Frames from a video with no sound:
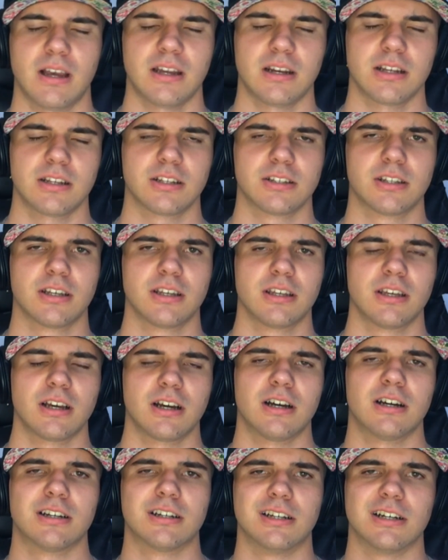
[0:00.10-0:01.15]
Another day,
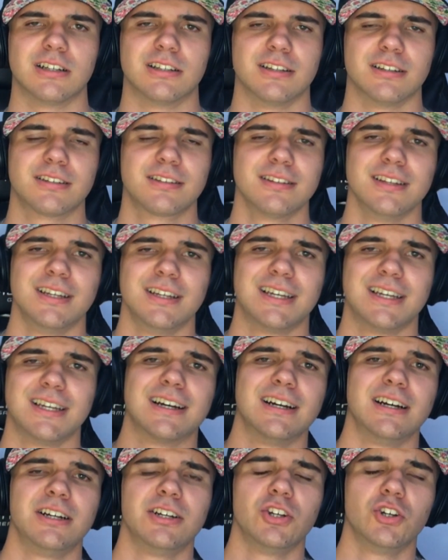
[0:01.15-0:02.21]
another
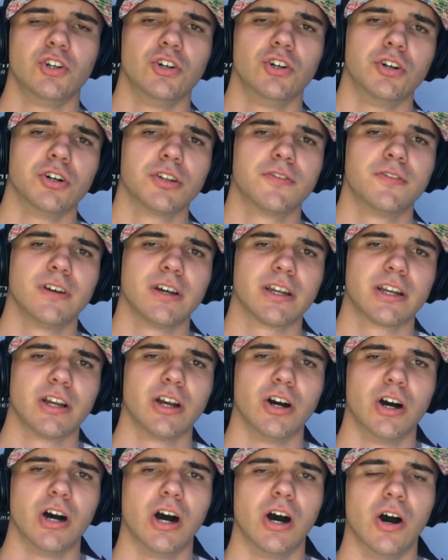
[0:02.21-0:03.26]
sneaker news
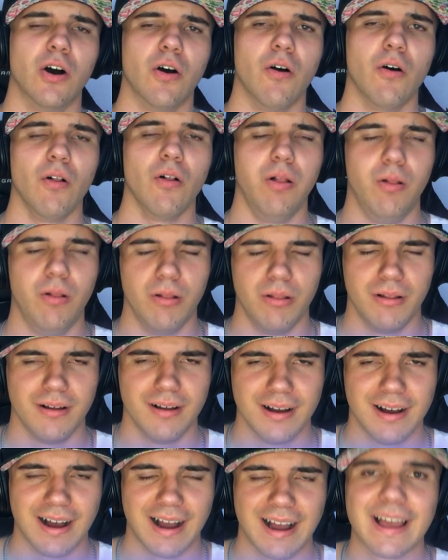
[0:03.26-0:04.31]
video.
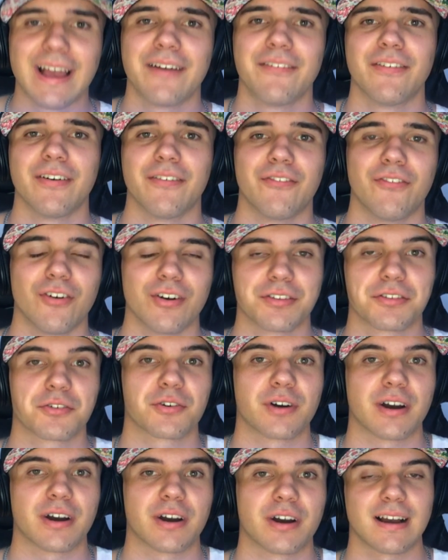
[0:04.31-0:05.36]
I have a voice
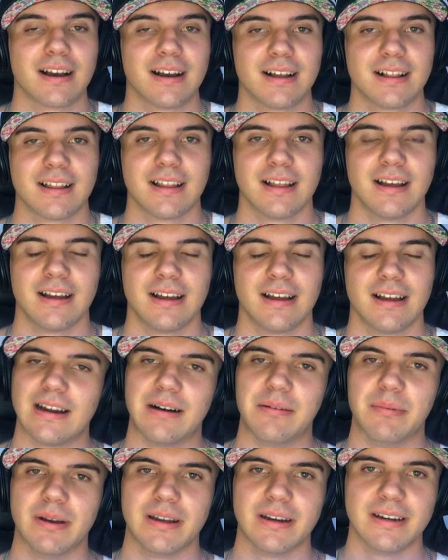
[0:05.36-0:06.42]
crack.
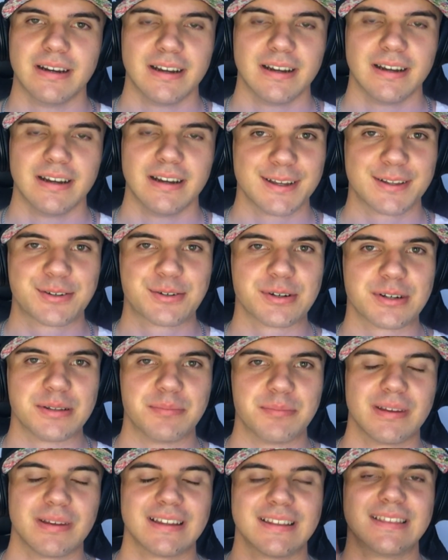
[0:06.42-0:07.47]
Nah, man, it
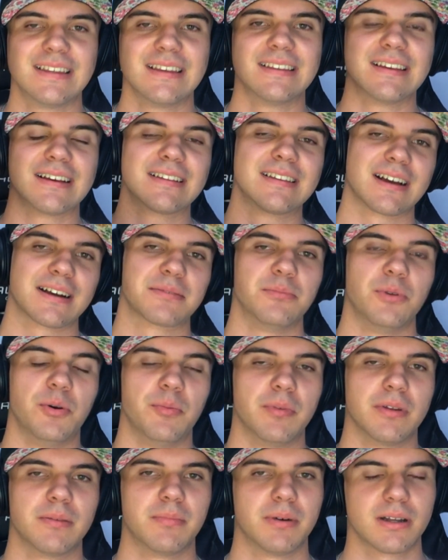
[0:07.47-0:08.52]
couldn't be at this exact
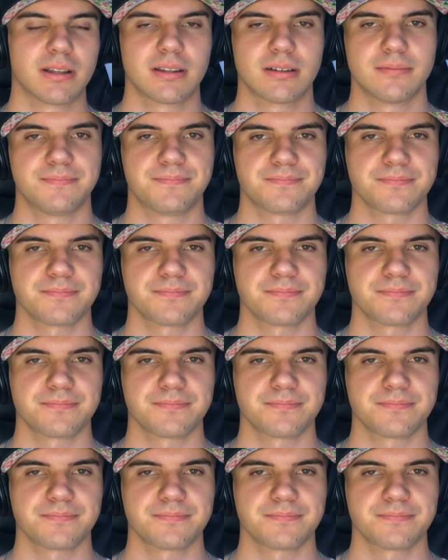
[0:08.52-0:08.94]
moment, but